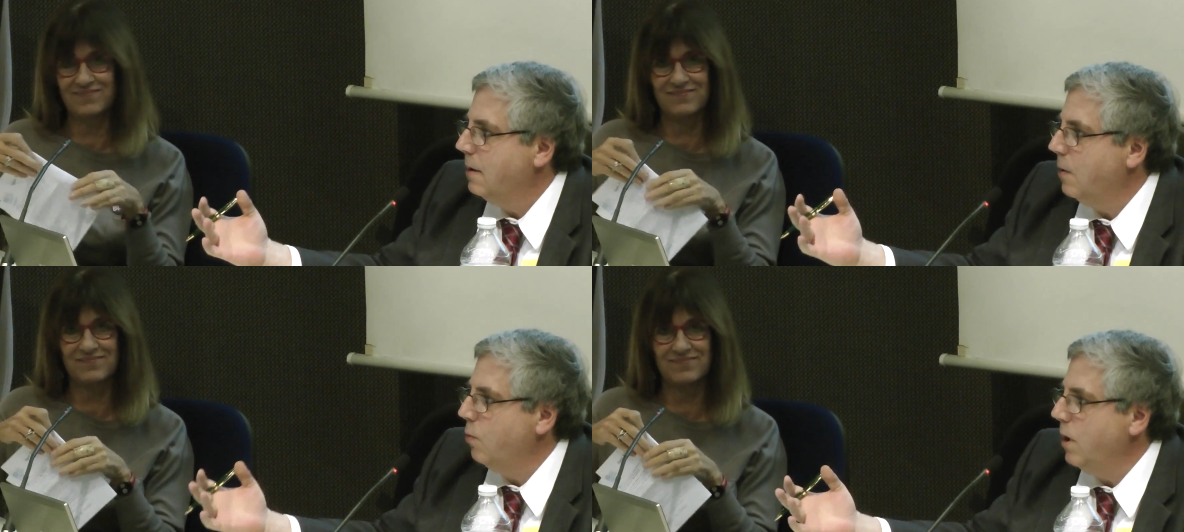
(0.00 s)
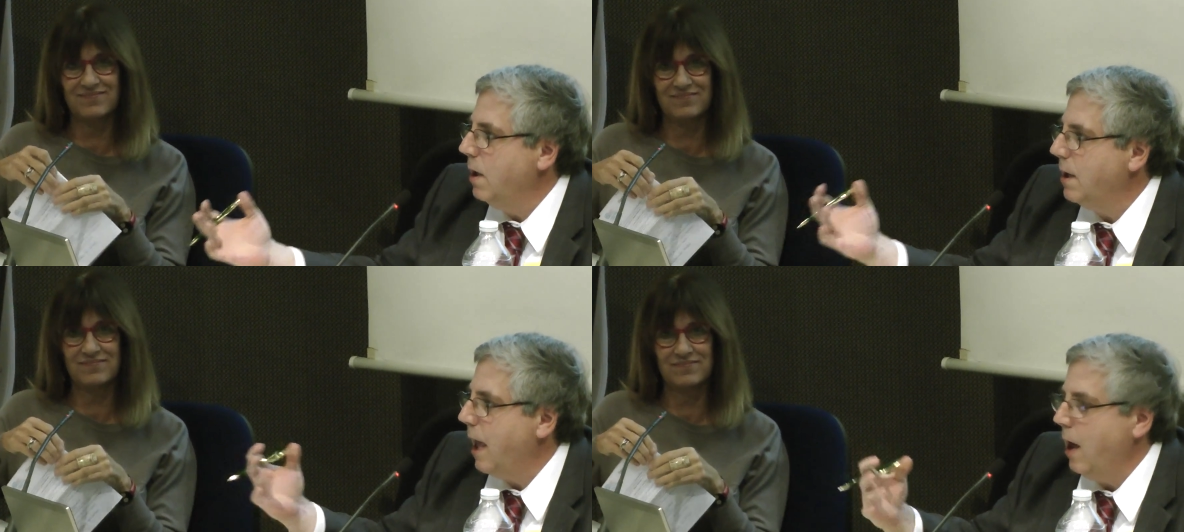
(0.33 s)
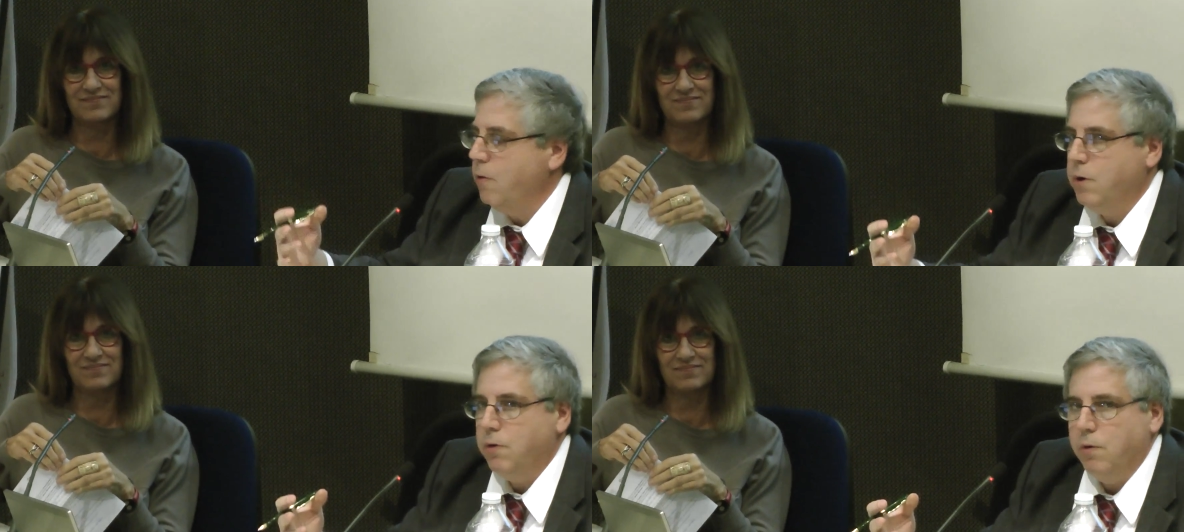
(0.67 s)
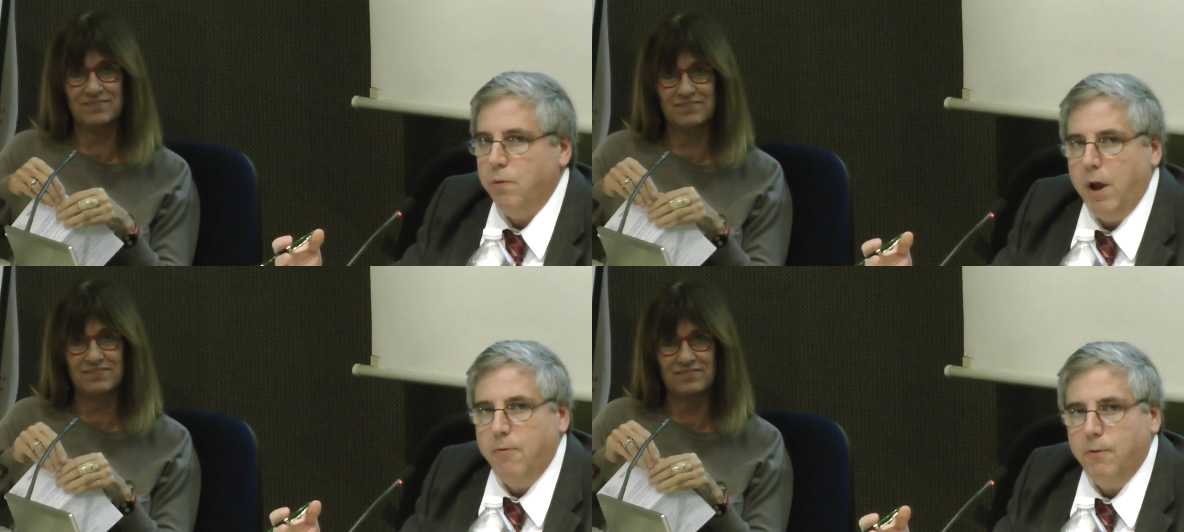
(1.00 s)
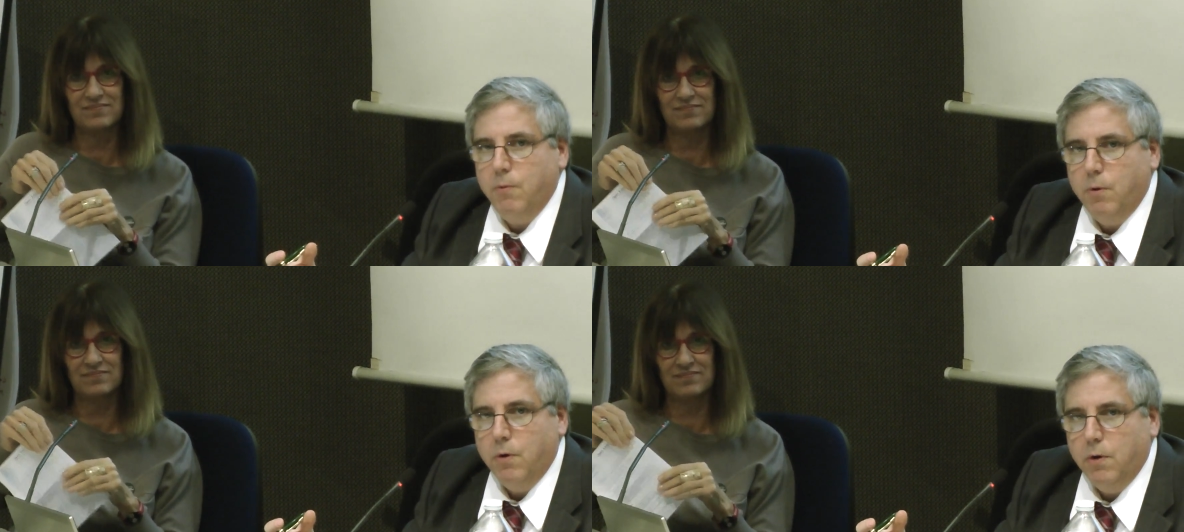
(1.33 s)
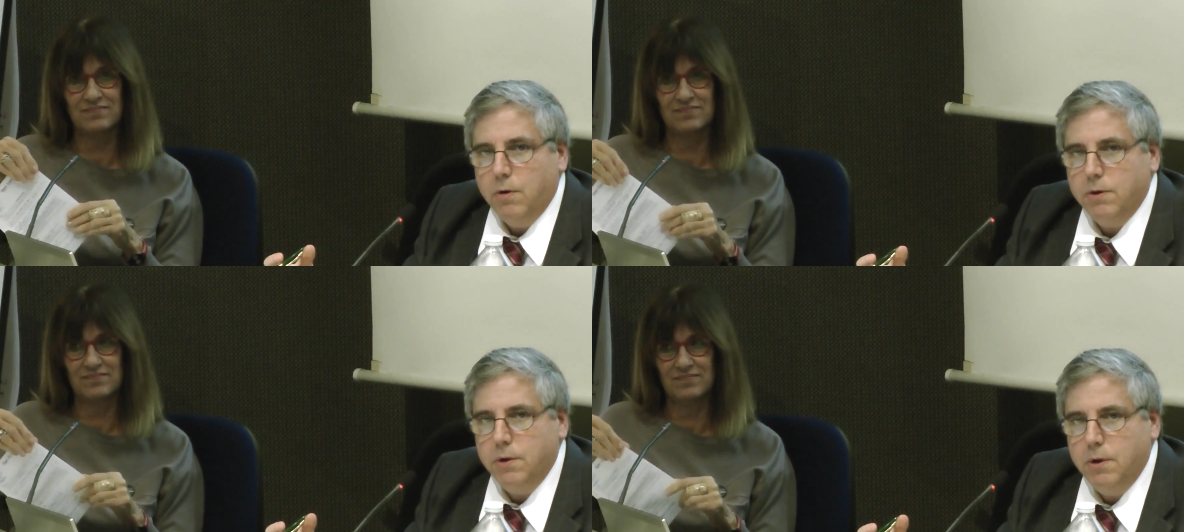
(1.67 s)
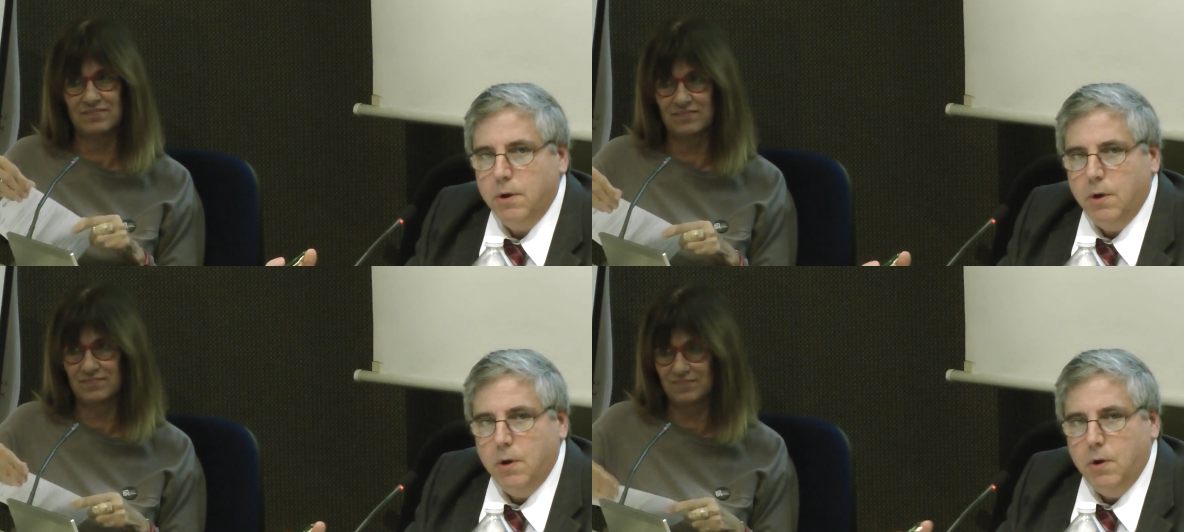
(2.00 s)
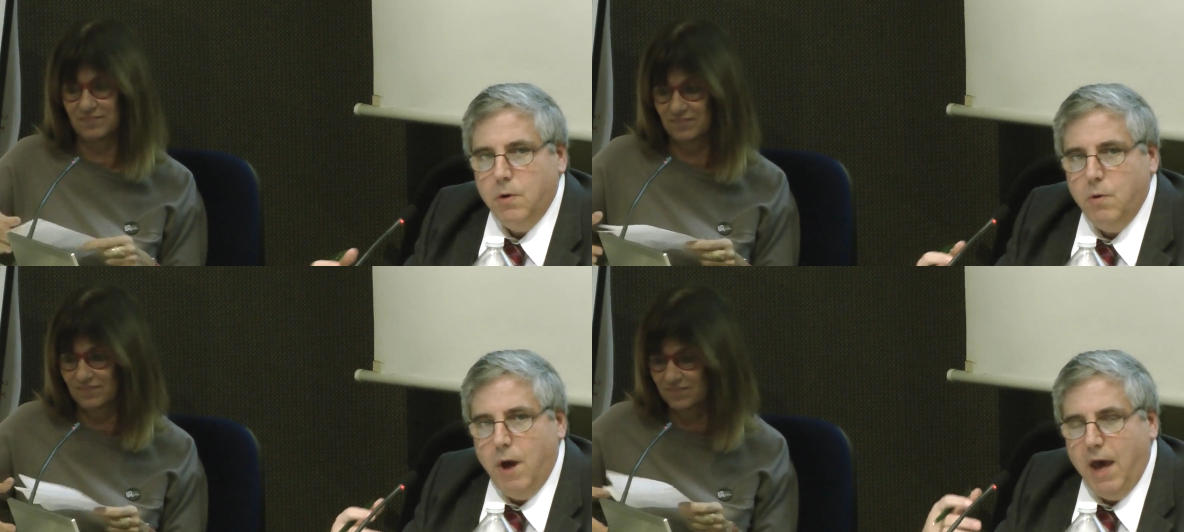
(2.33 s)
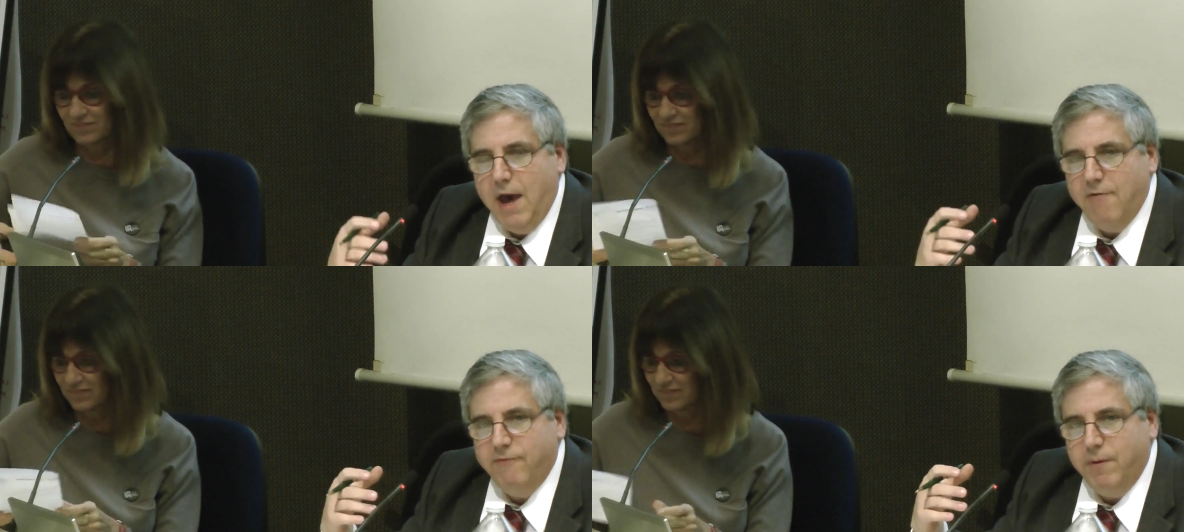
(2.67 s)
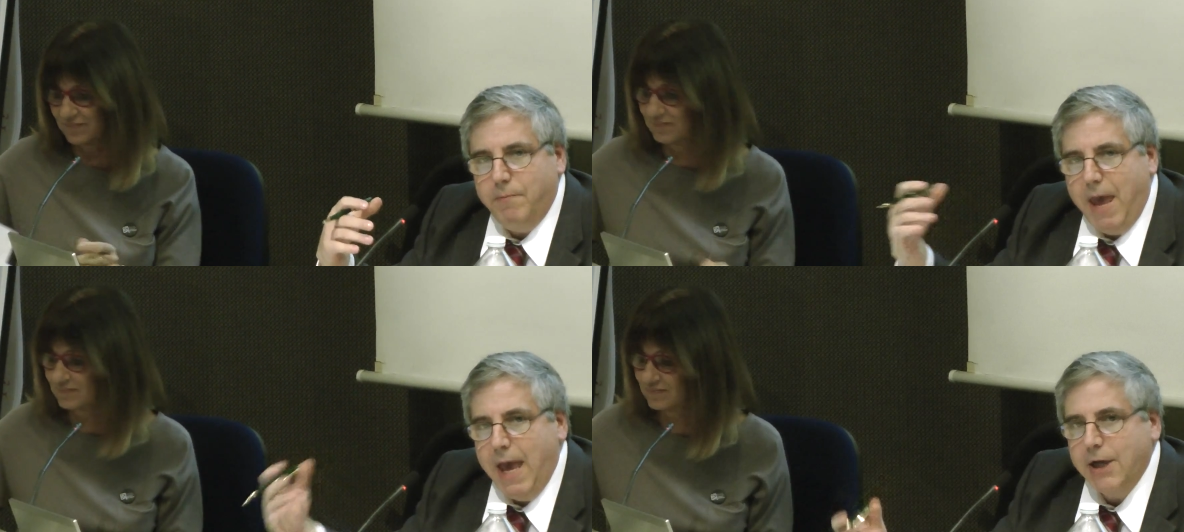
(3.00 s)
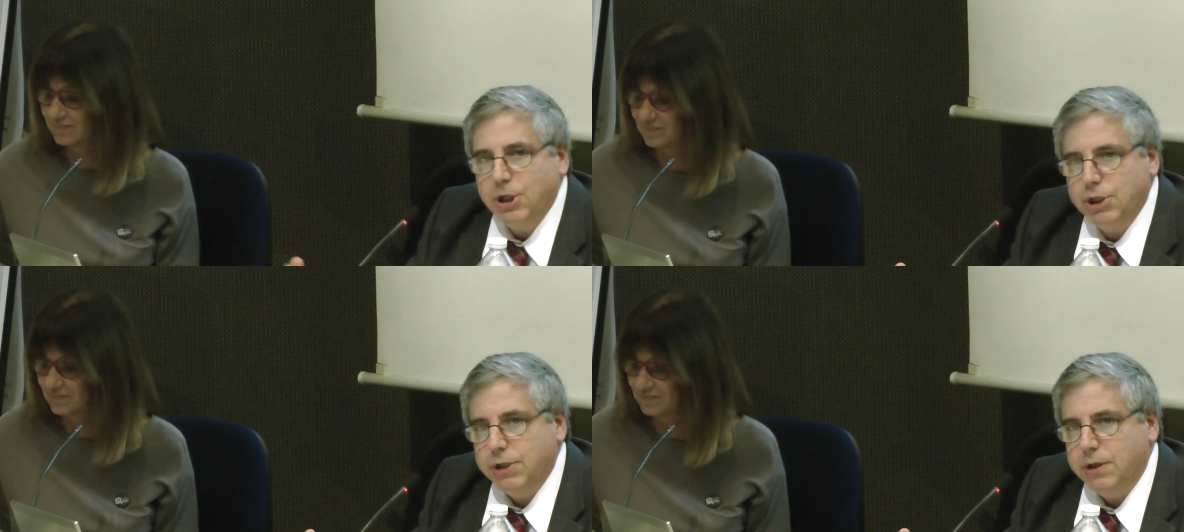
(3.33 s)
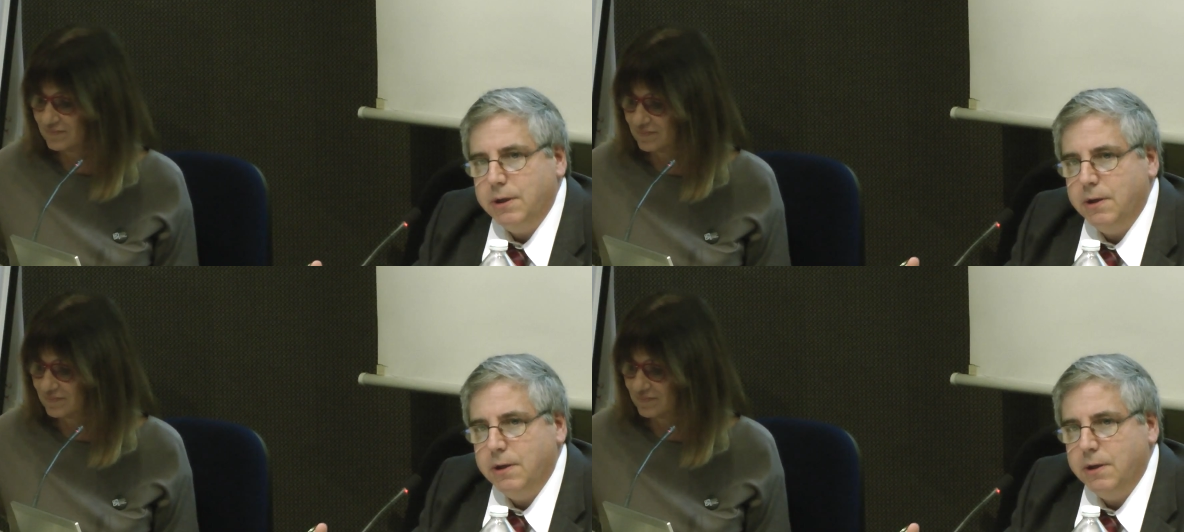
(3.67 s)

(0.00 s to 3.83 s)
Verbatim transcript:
Speaker 1: that we encounter around the world who have a passion